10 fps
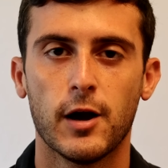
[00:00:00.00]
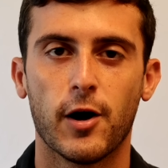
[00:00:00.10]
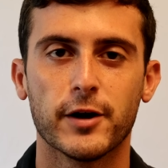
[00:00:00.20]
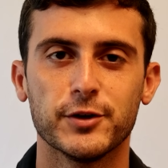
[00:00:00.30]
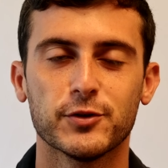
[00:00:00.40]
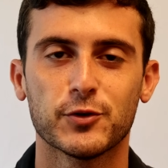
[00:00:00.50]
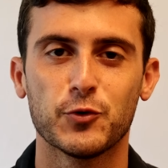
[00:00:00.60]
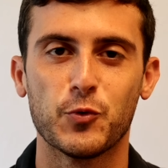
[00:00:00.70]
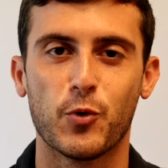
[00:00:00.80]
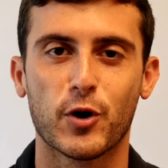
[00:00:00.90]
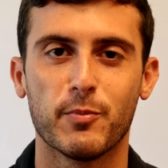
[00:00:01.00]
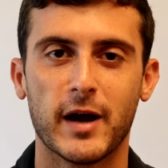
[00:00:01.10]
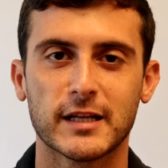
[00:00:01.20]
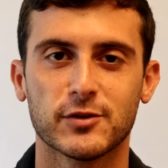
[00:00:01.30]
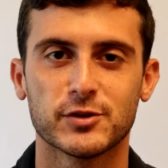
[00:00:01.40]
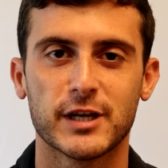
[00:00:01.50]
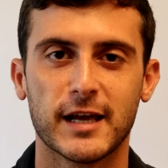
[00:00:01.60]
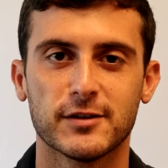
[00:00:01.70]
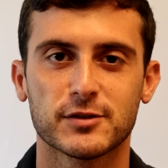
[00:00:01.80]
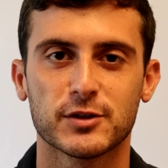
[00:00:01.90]
Alright YouTube, welcome back to the
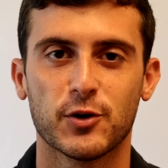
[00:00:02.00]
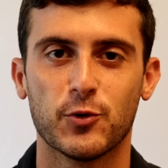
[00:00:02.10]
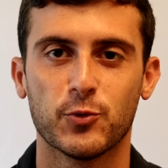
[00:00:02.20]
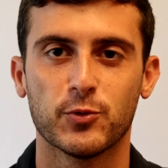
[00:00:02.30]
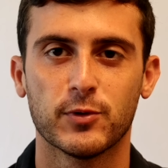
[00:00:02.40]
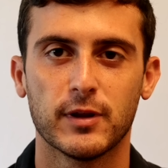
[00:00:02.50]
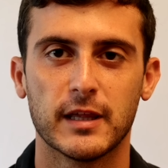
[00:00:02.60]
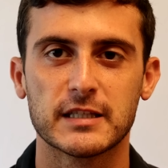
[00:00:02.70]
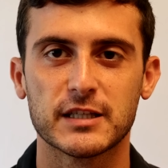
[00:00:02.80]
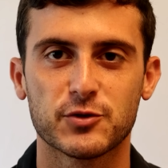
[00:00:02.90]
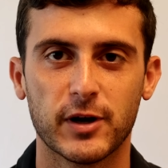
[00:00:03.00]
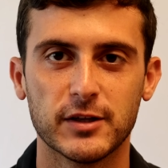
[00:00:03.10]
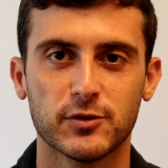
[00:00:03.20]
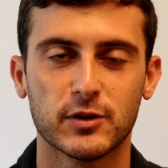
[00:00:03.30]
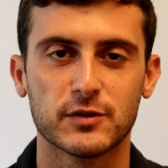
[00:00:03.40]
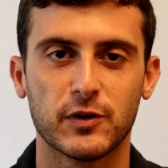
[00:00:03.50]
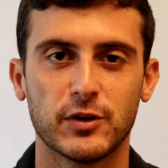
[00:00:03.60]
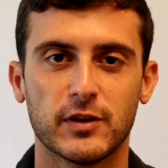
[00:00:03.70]
channel. So let's get straight into this video.